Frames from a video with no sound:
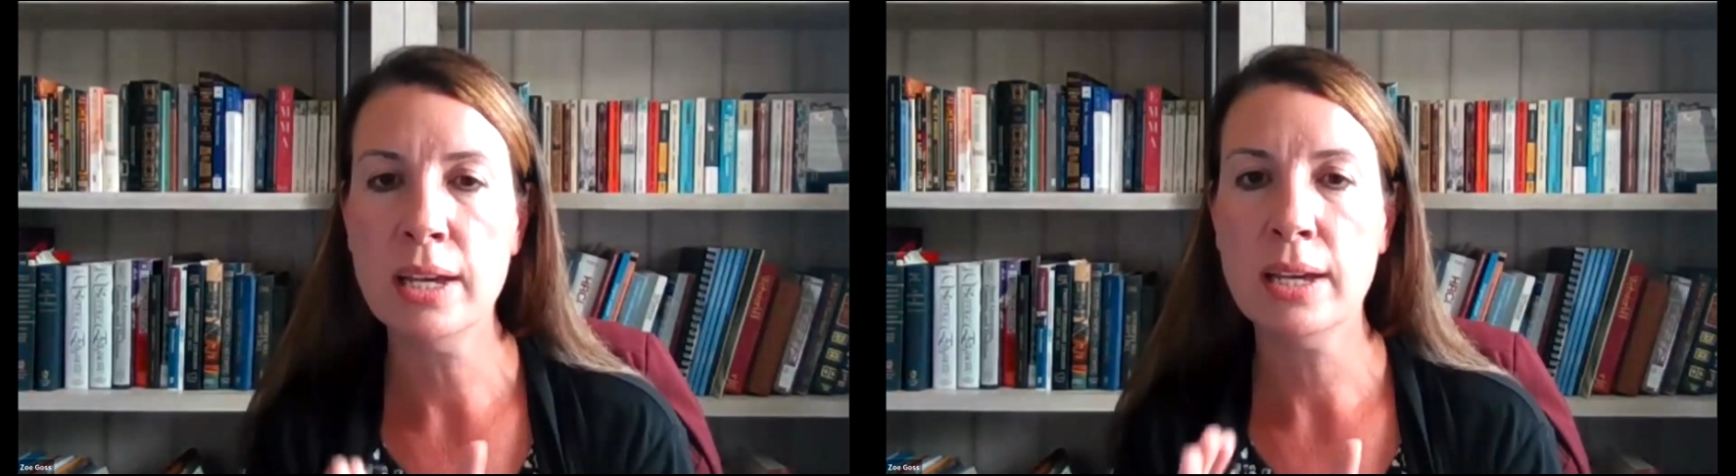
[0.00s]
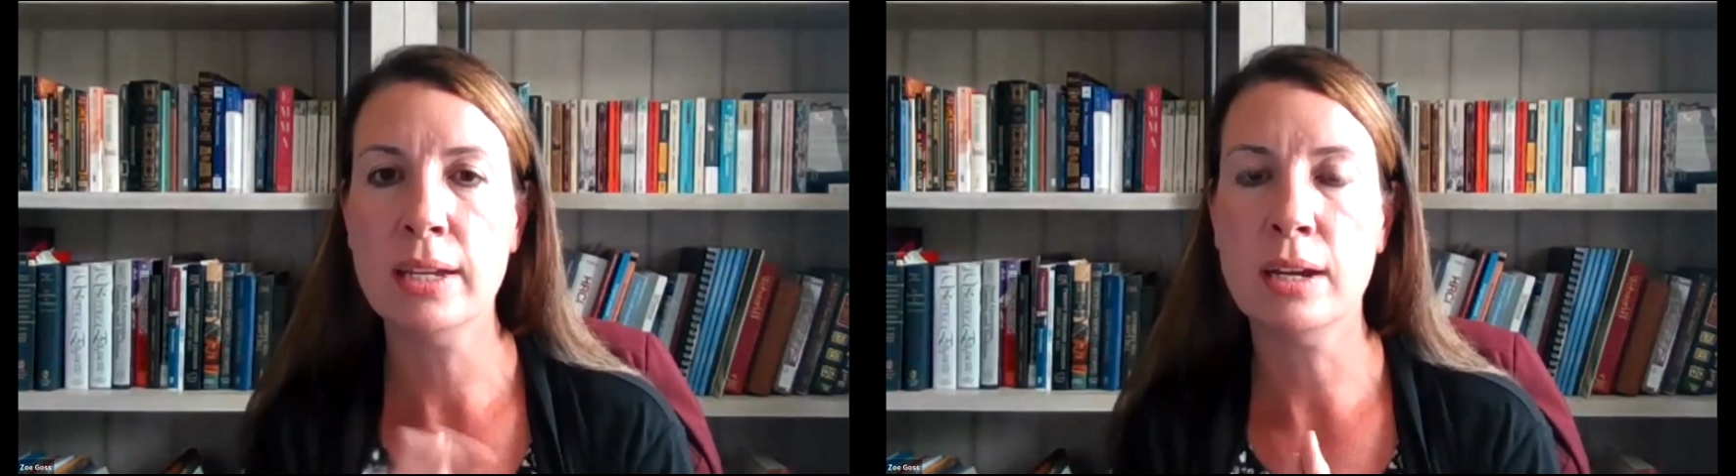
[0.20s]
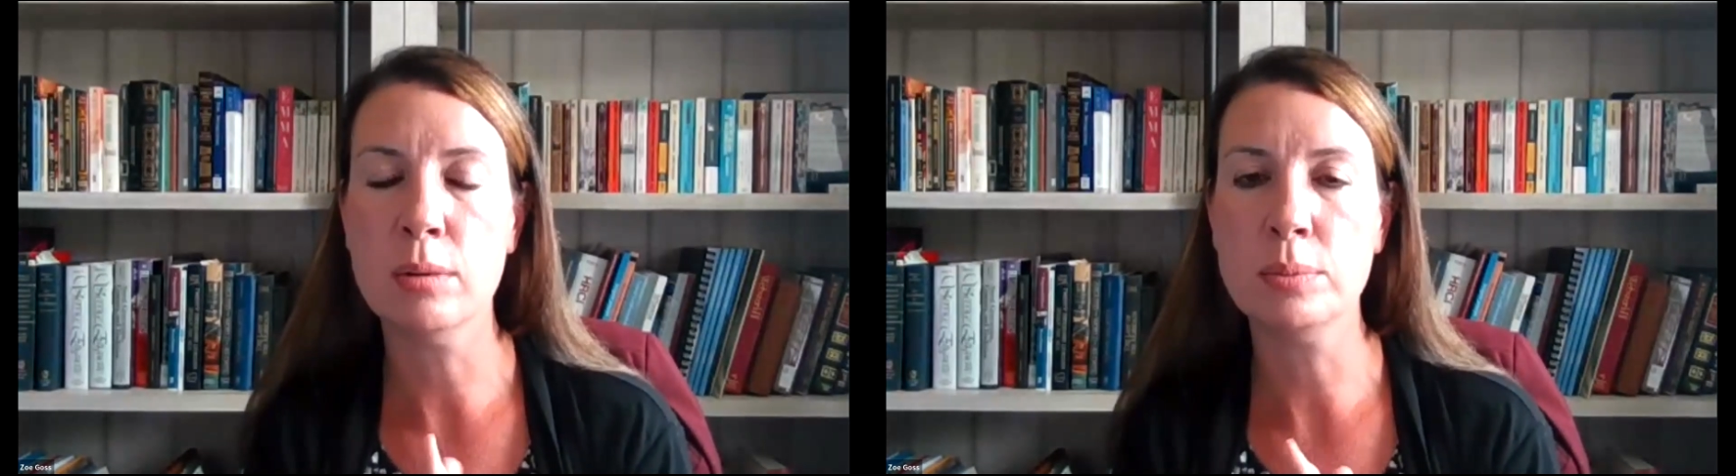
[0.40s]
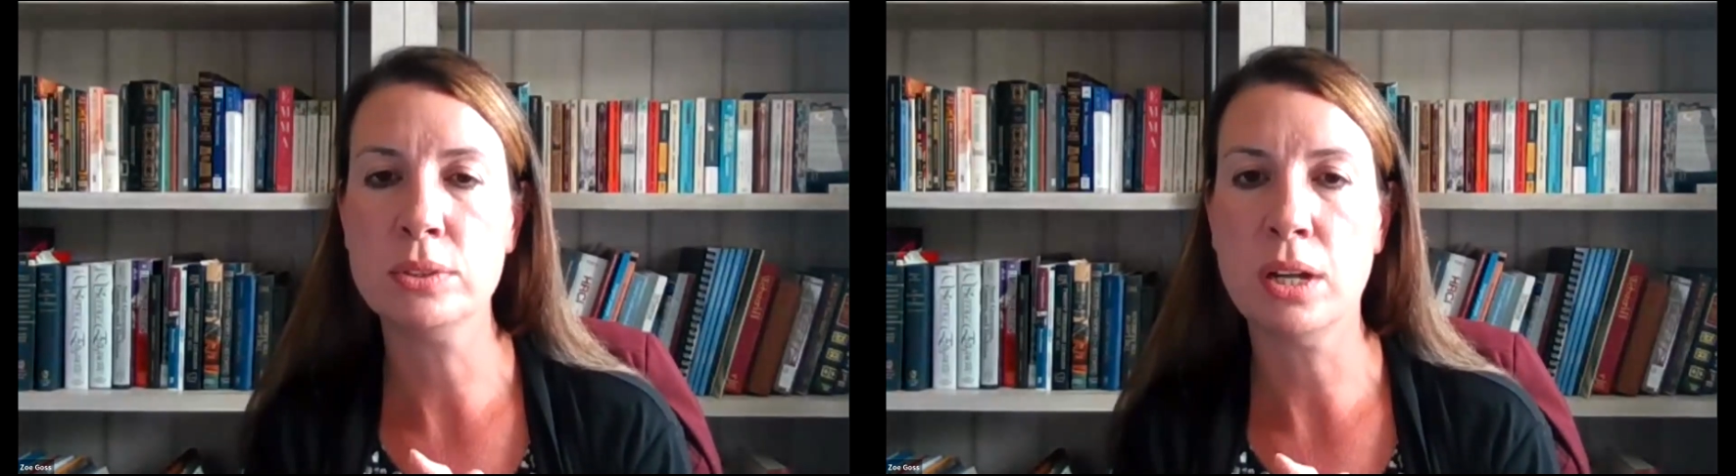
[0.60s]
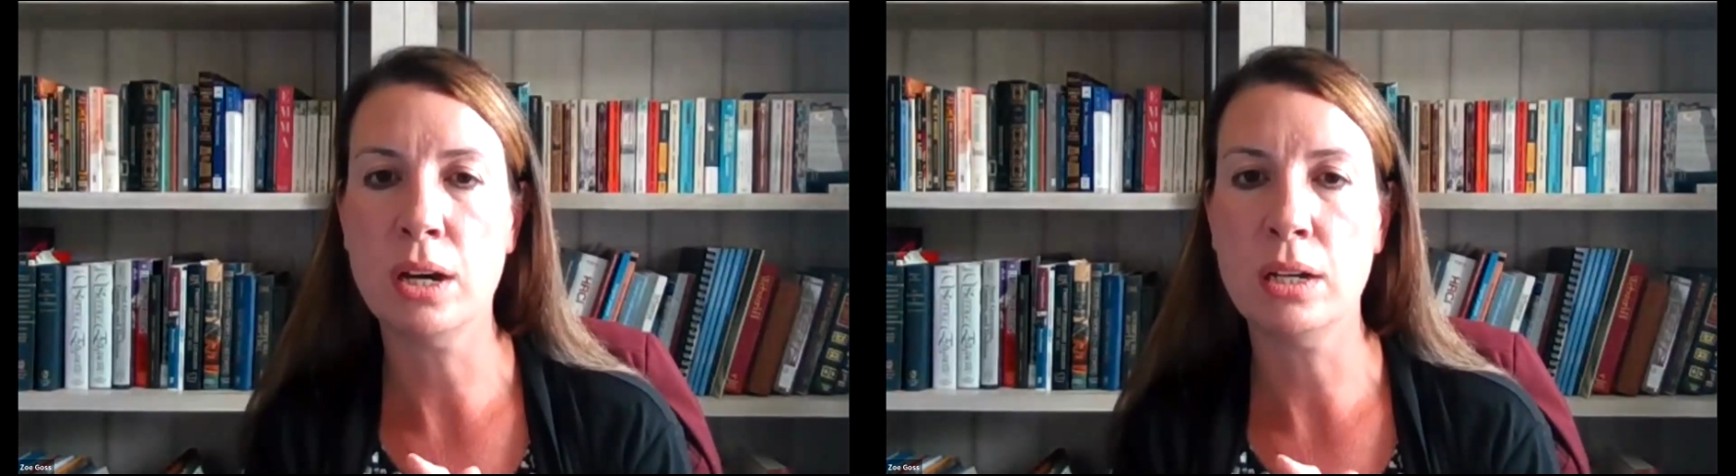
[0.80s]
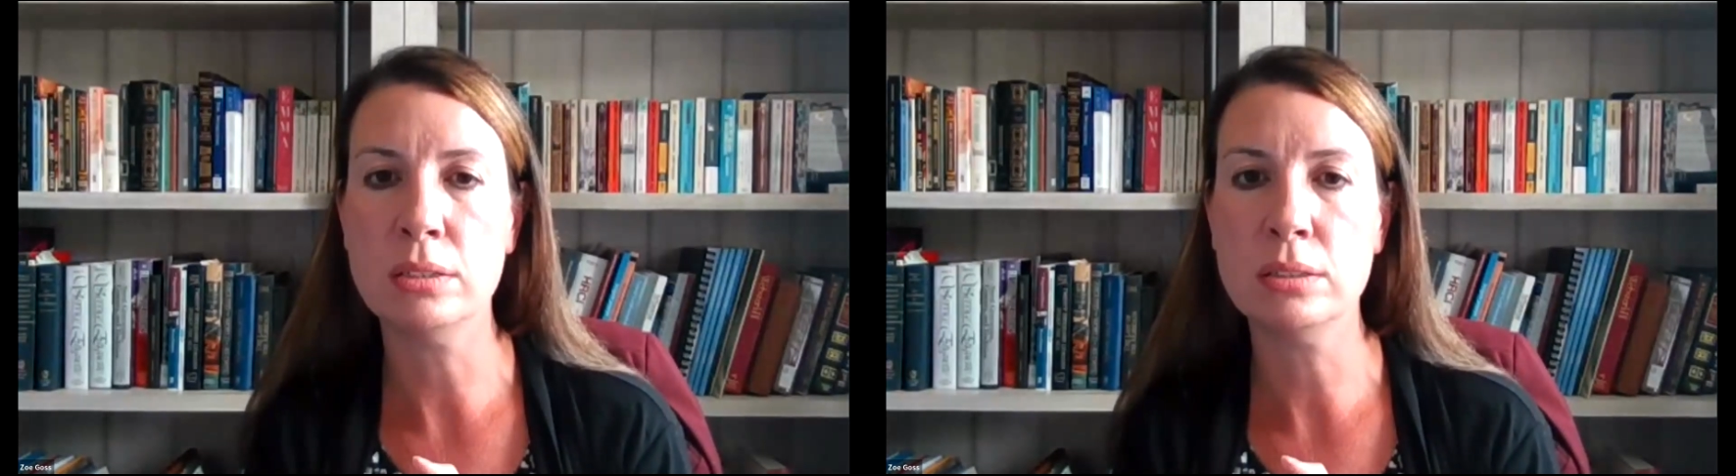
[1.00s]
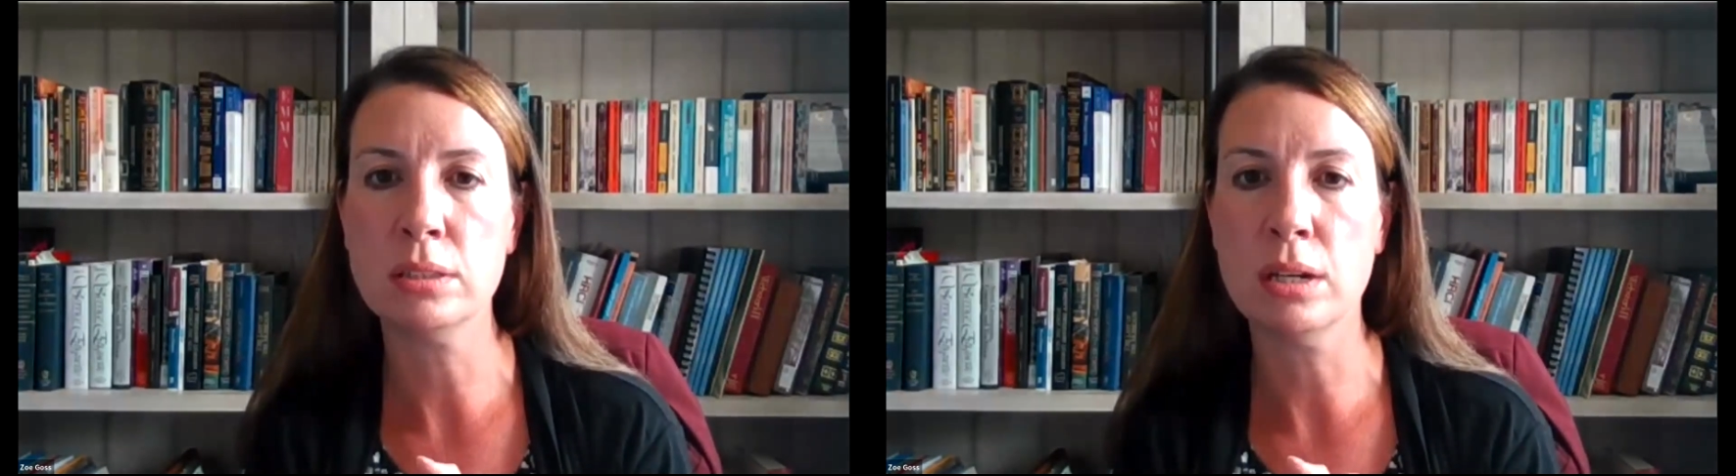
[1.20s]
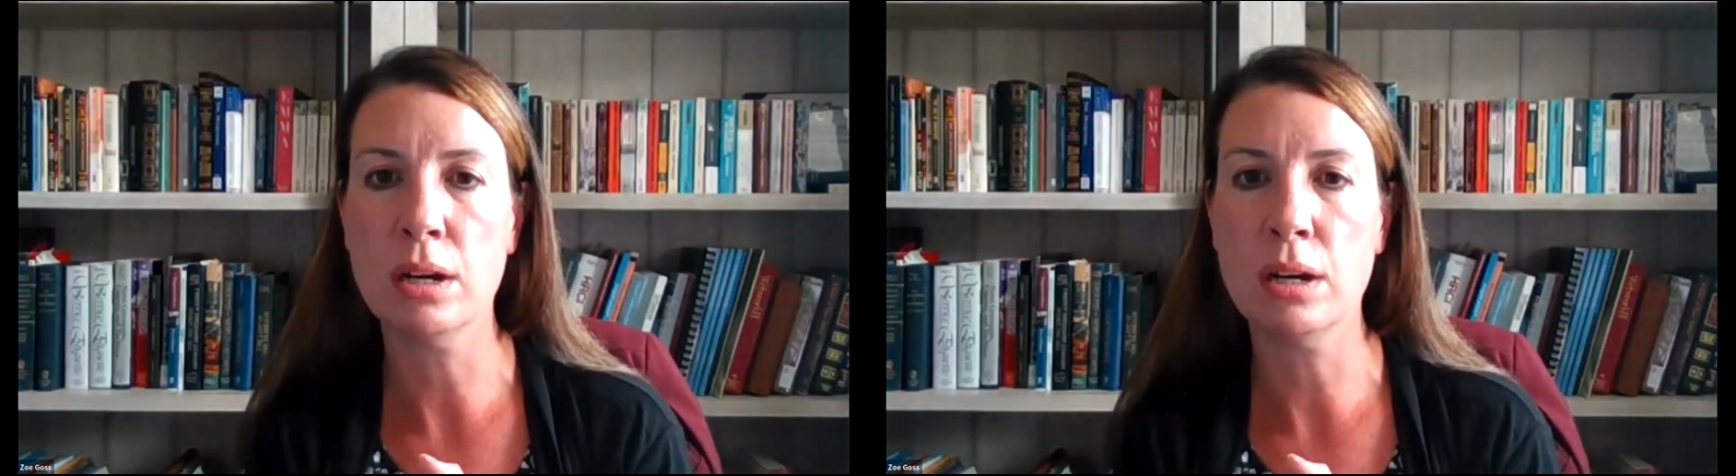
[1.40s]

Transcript: It helps us